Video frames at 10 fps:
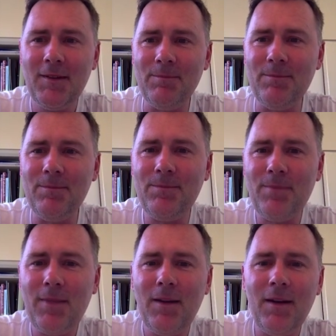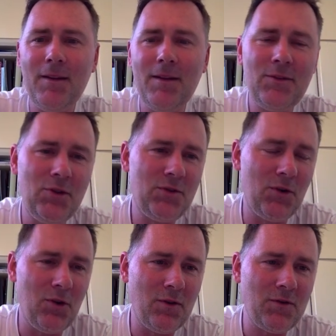And then search
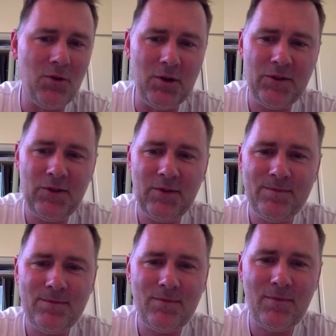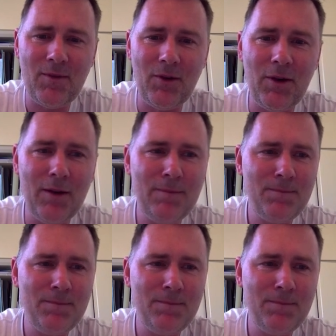for off course. Okay?